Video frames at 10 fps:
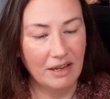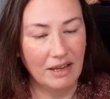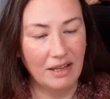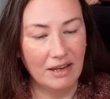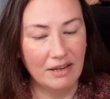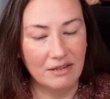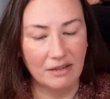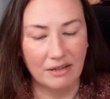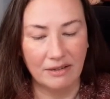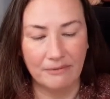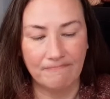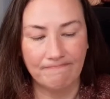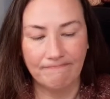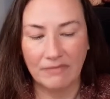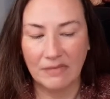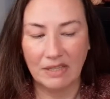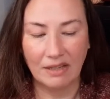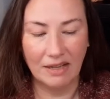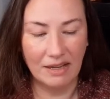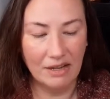and
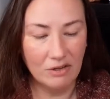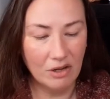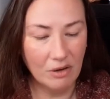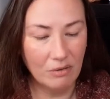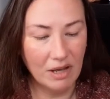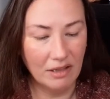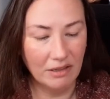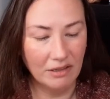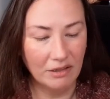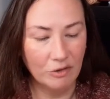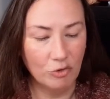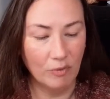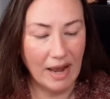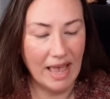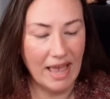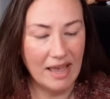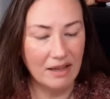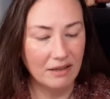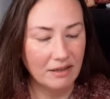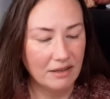like an indigo color, gray.
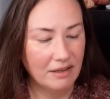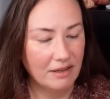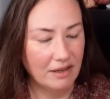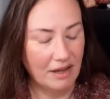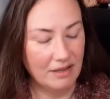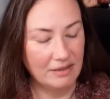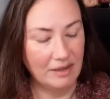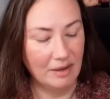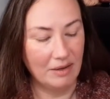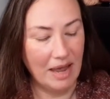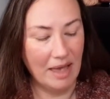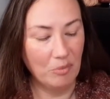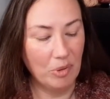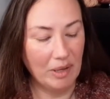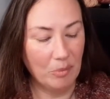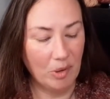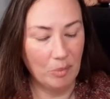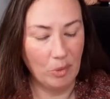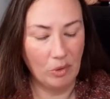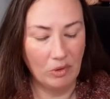I see an eggplant
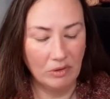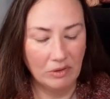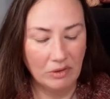purple.